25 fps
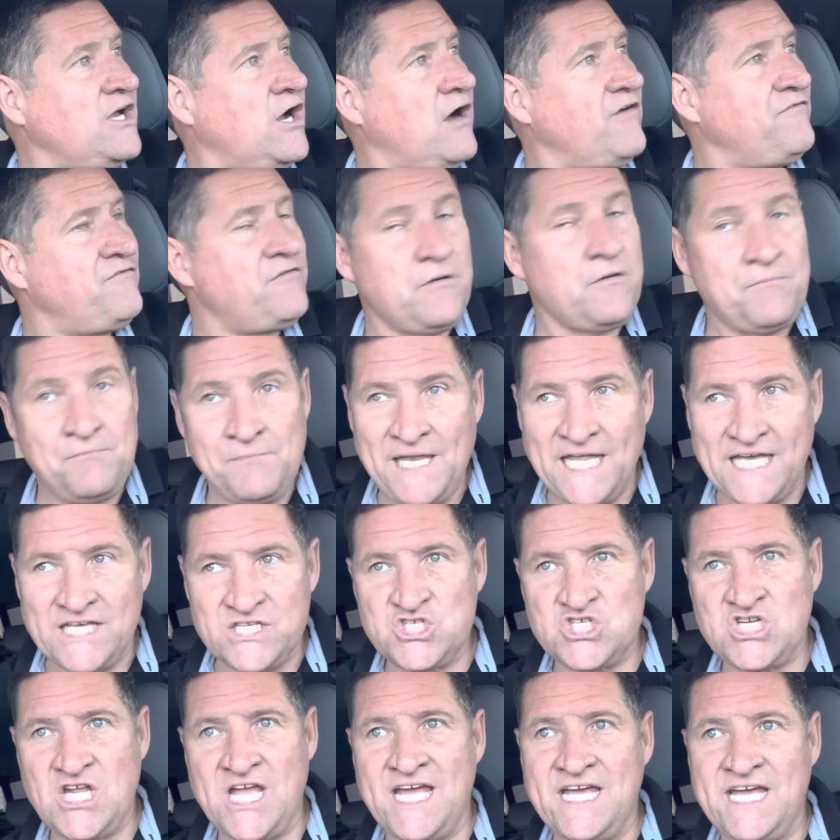offer plus
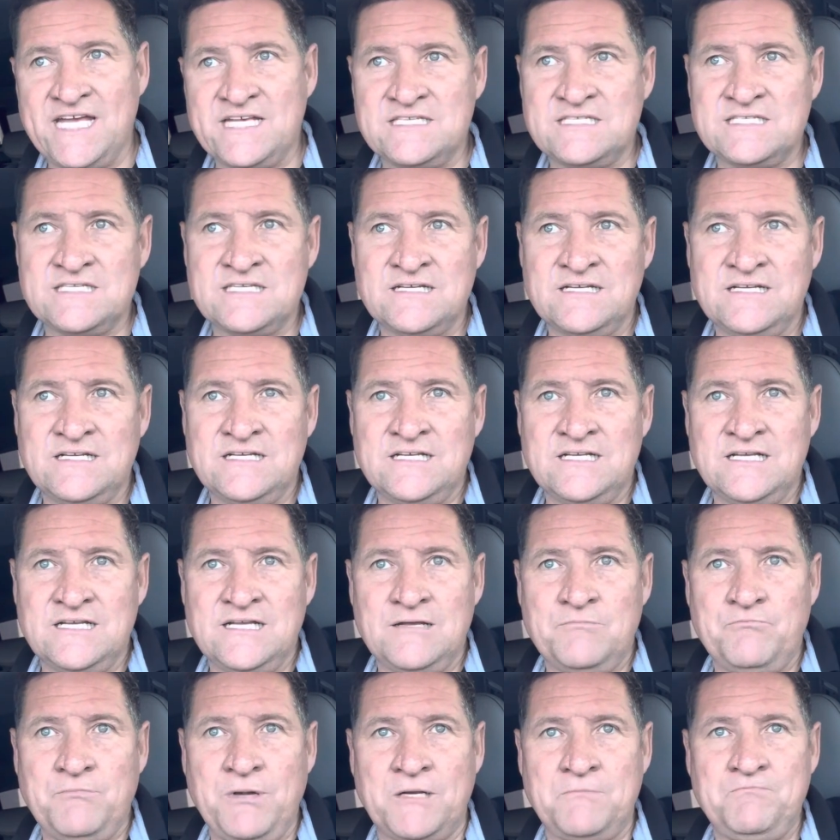shares.
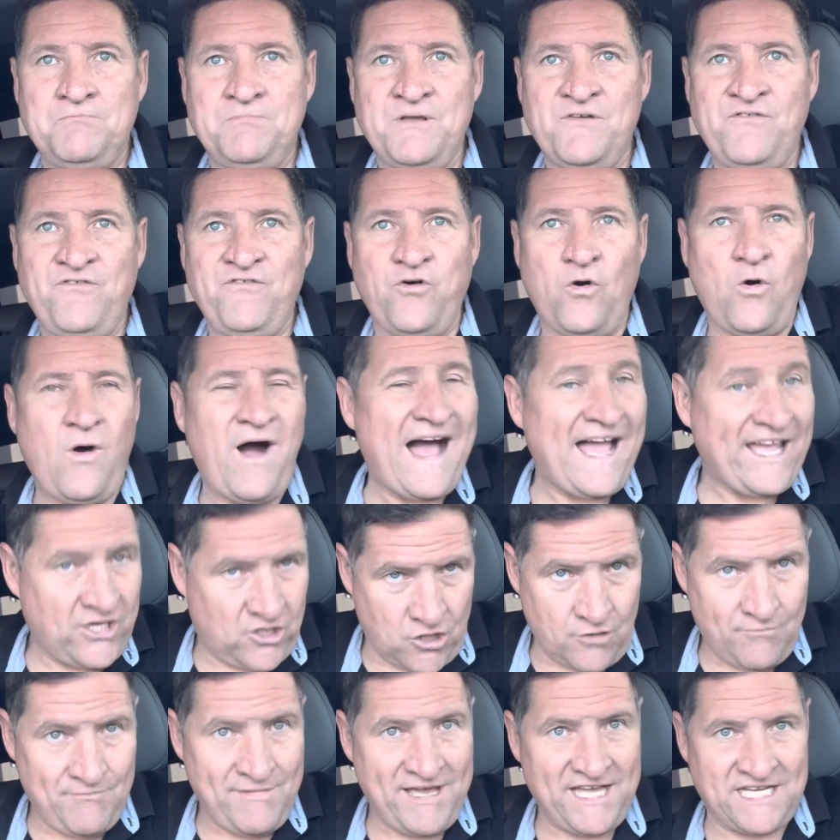But before I
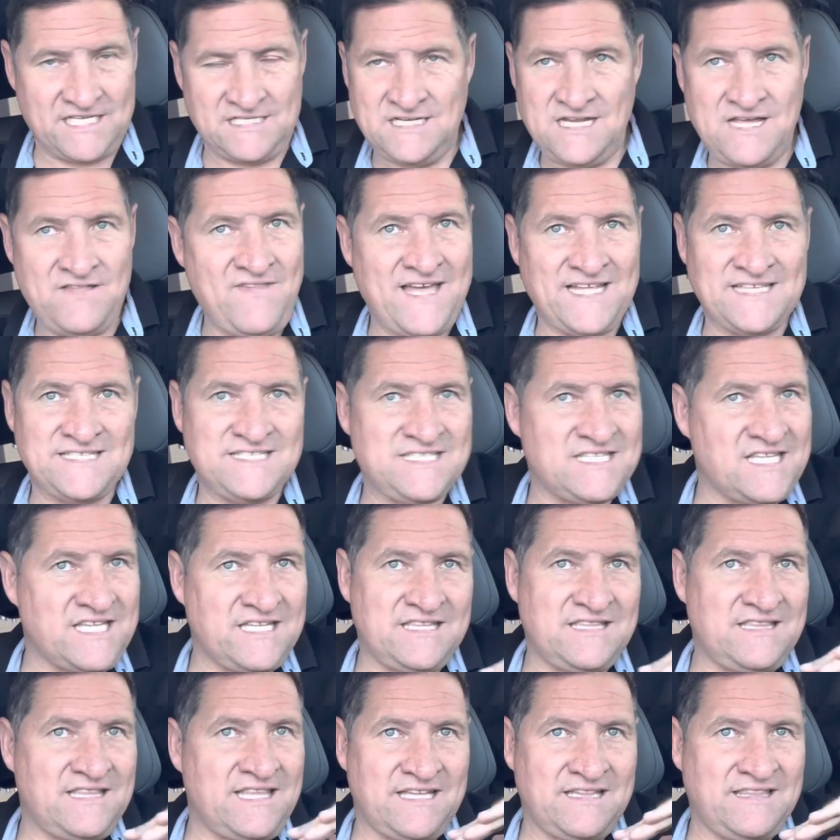commit, and that's
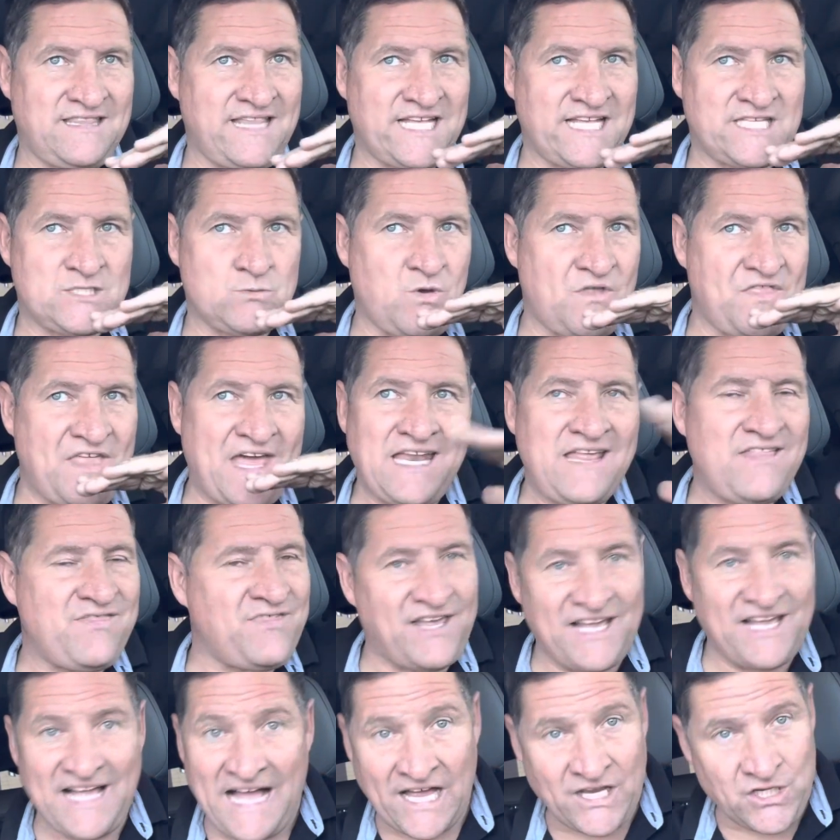with
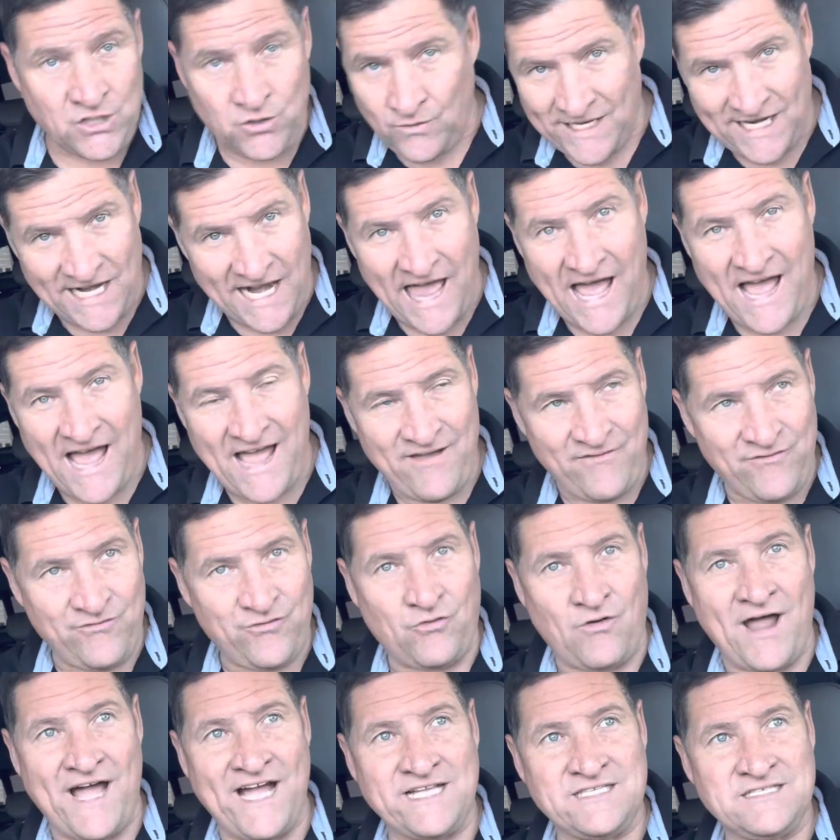anything I do in life,
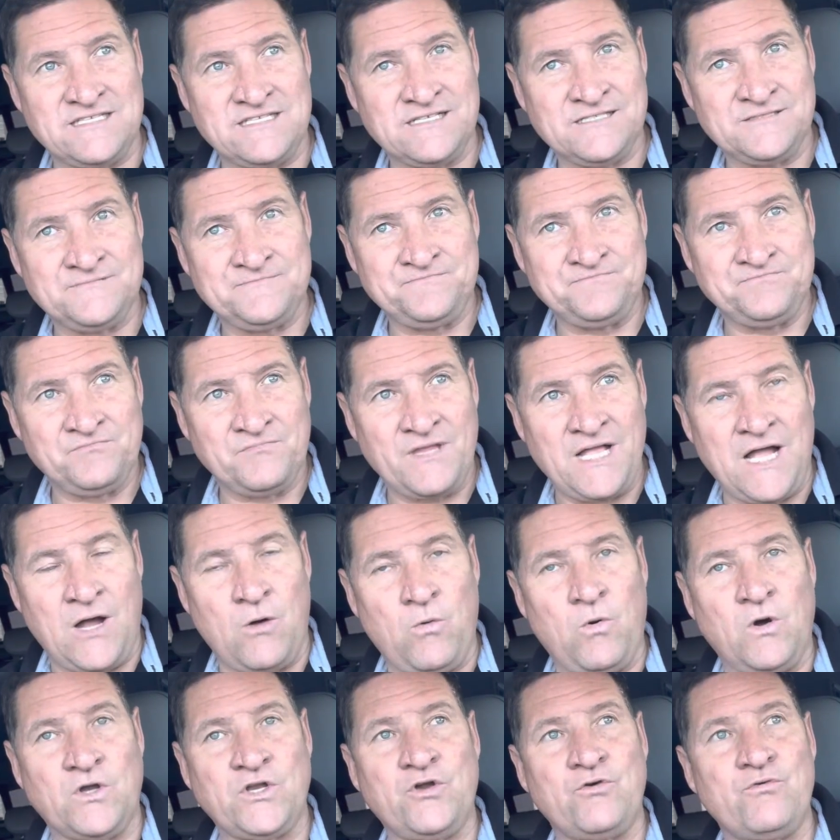right? I
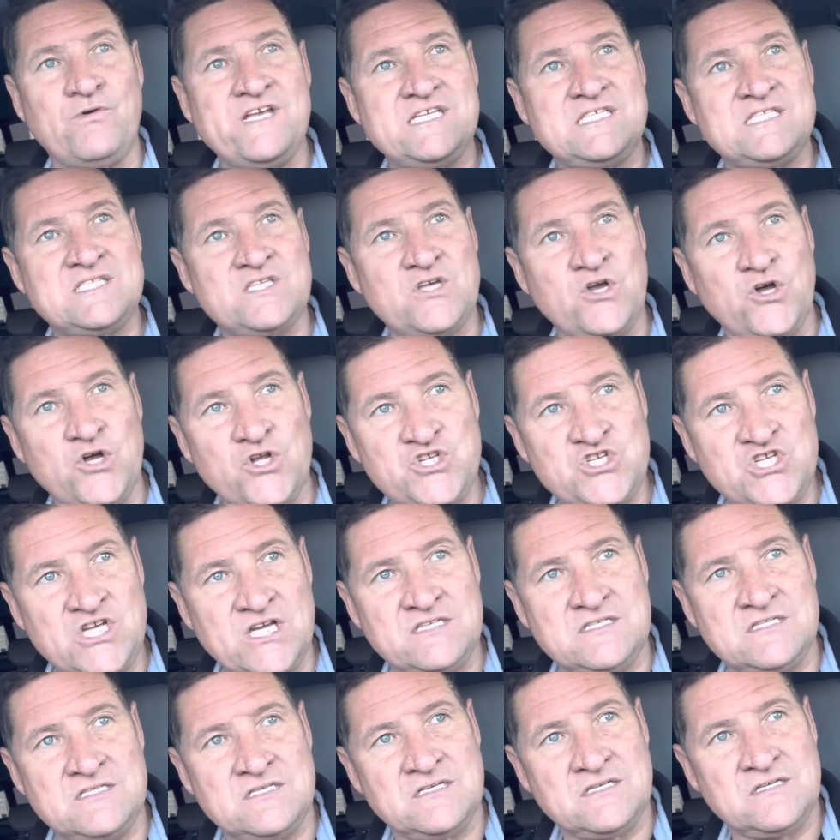want to research
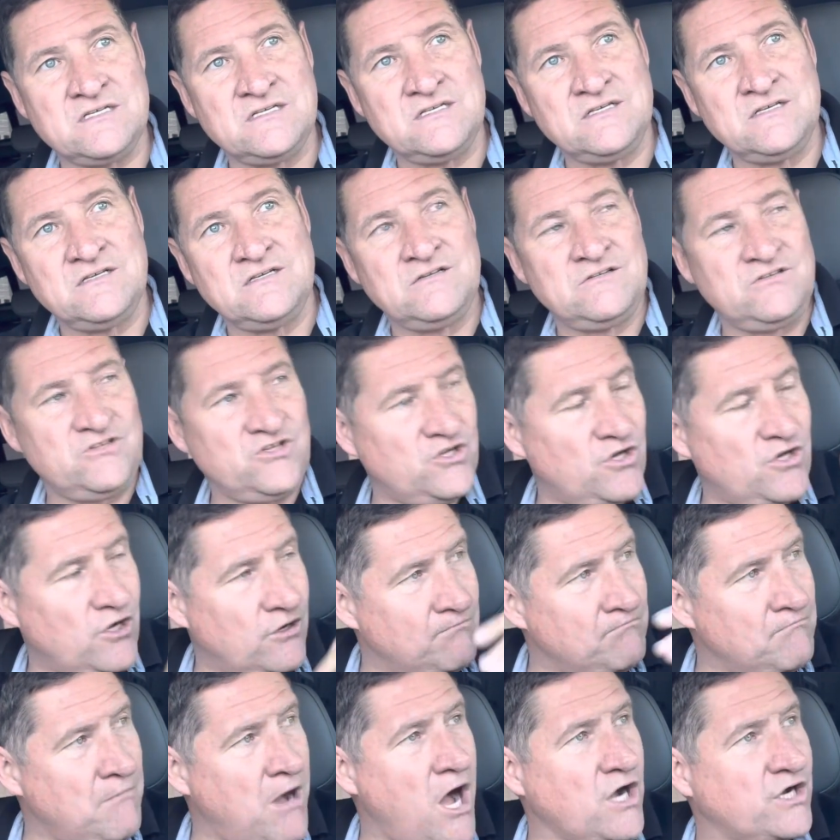it, you know,
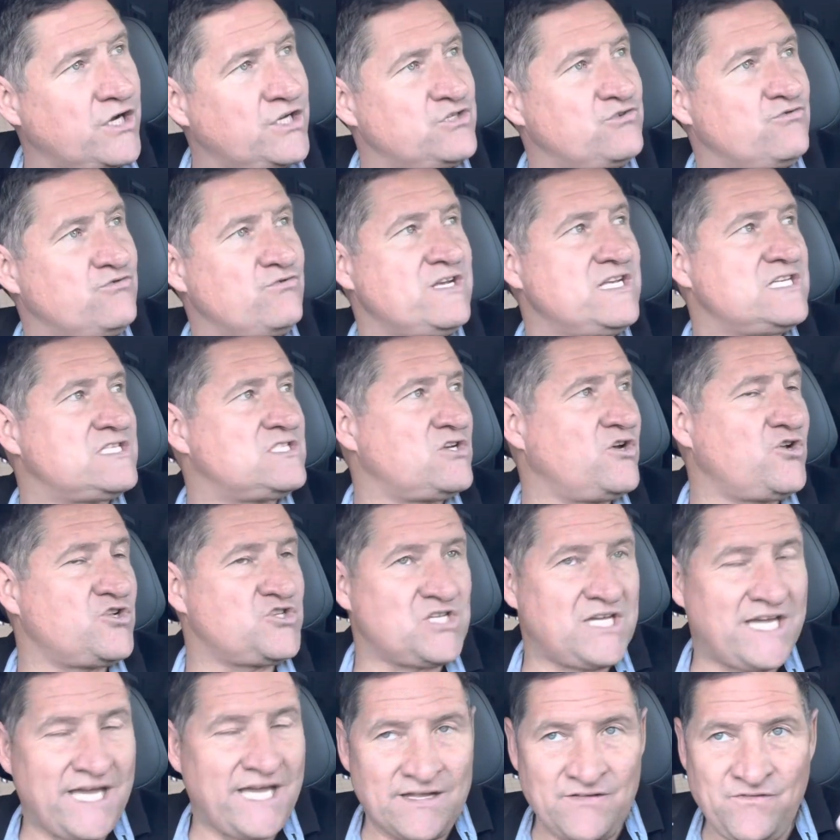market
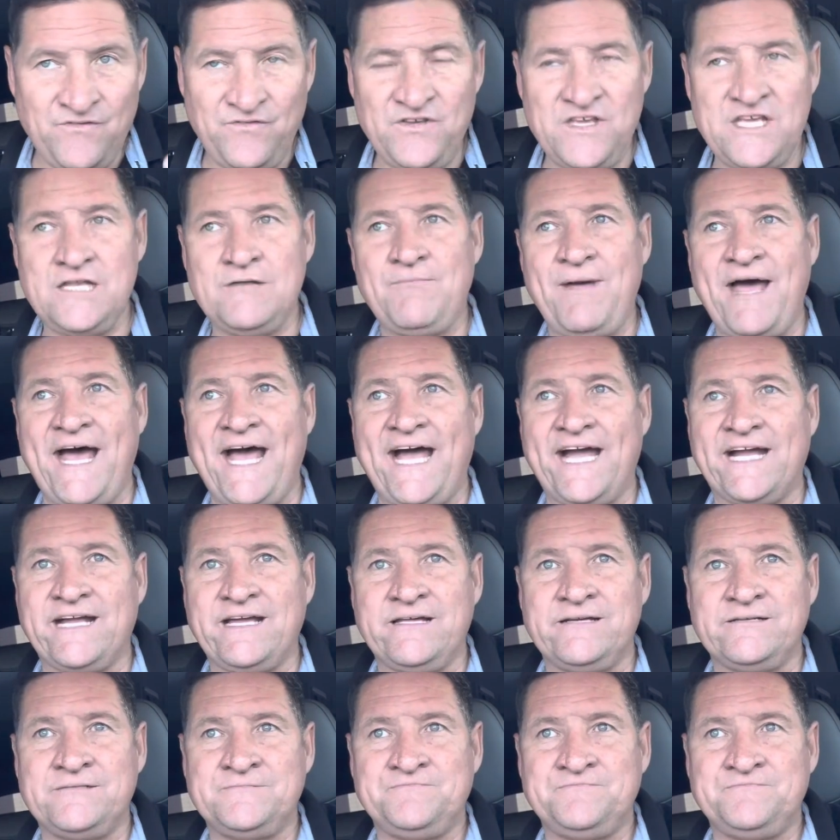research, get feedback,